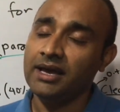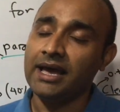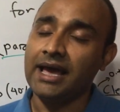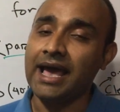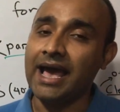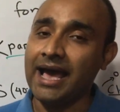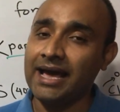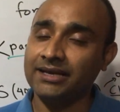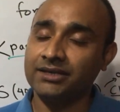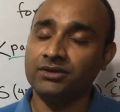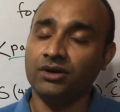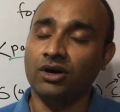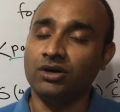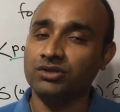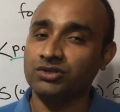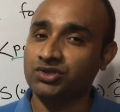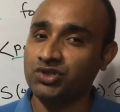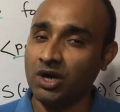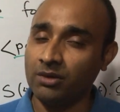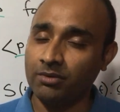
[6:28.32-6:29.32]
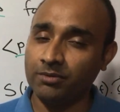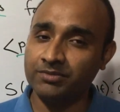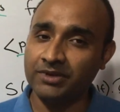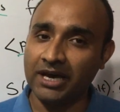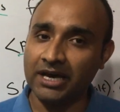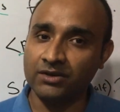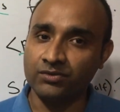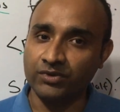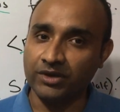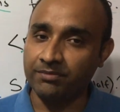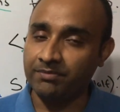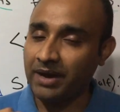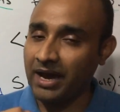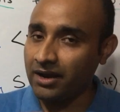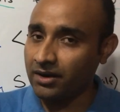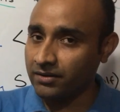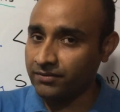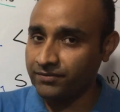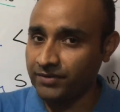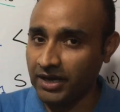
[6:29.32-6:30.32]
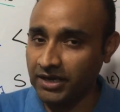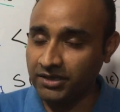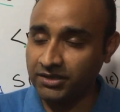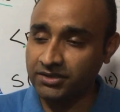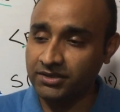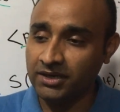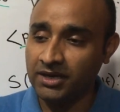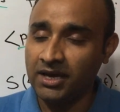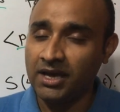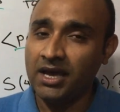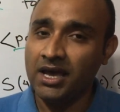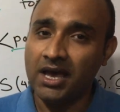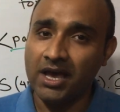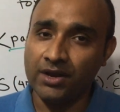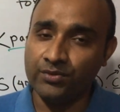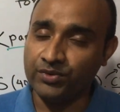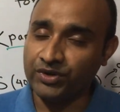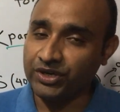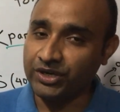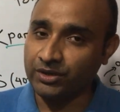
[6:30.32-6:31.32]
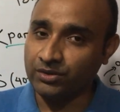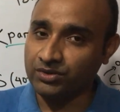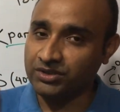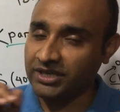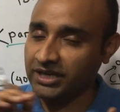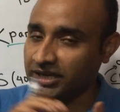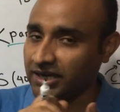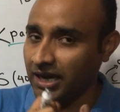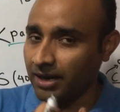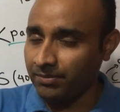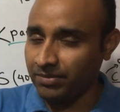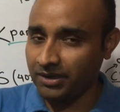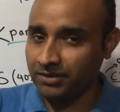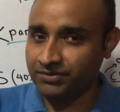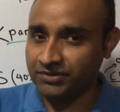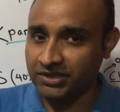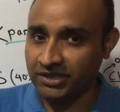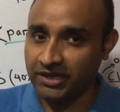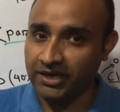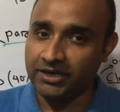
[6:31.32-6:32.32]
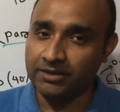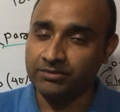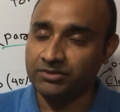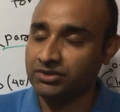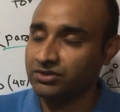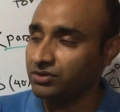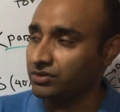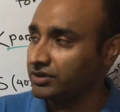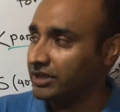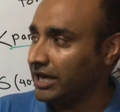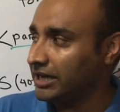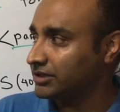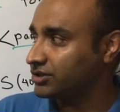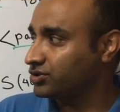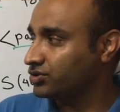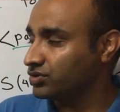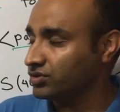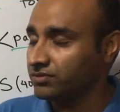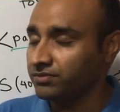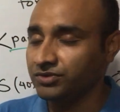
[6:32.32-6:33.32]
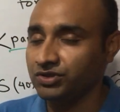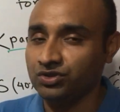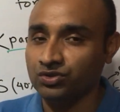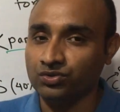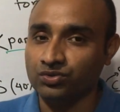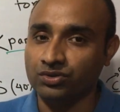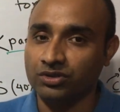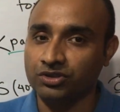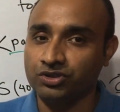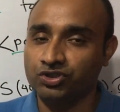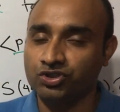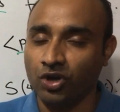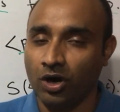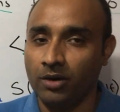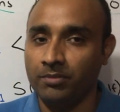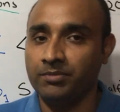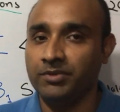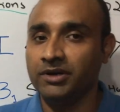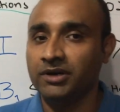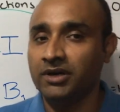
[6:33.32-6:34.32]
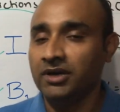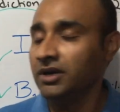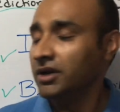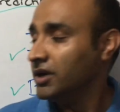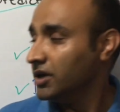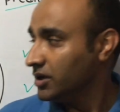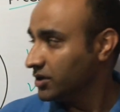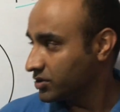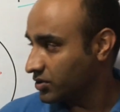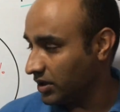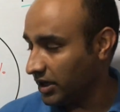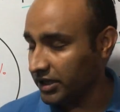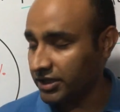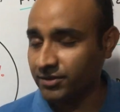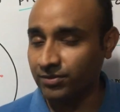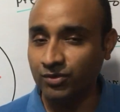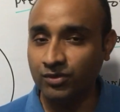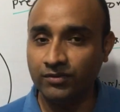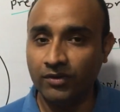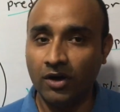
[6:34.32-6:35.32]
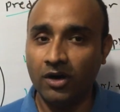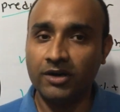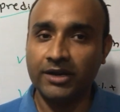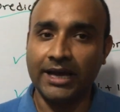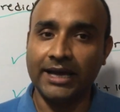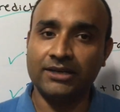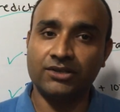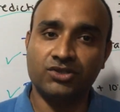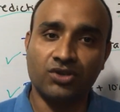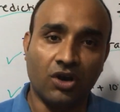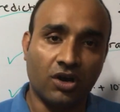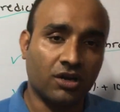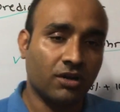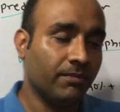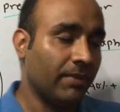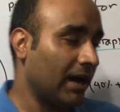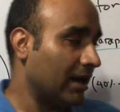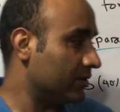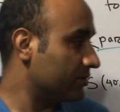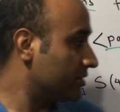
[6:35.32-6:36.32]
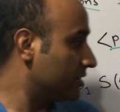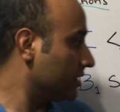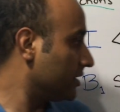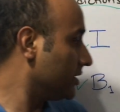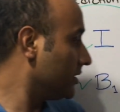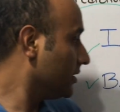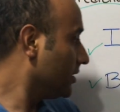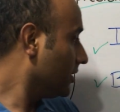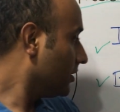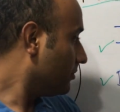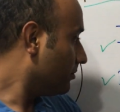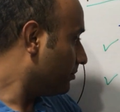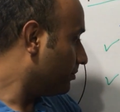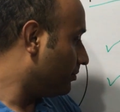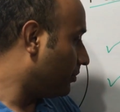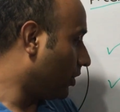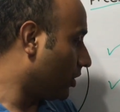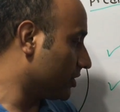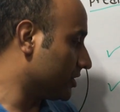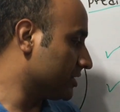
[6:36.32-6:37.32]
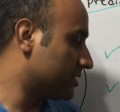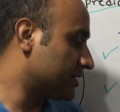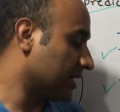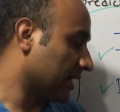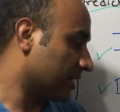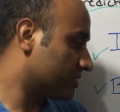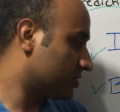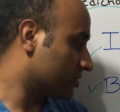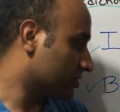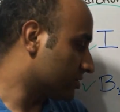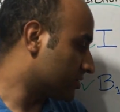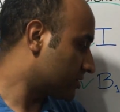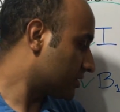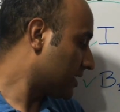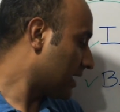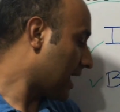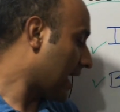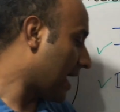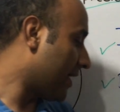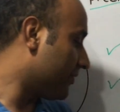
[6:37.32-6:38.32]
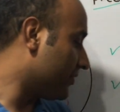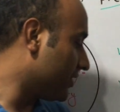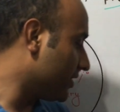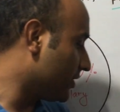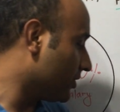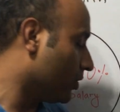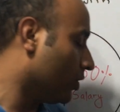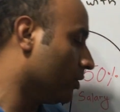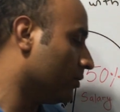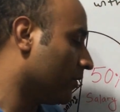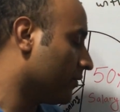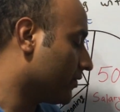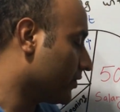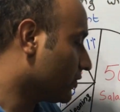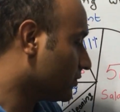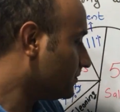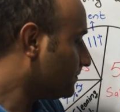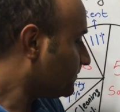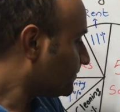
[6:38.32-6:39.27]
and on top of that we paraphrased and we used a couple of synonyms. So that should do the job. So let's move on and talk about the body sections and the overview.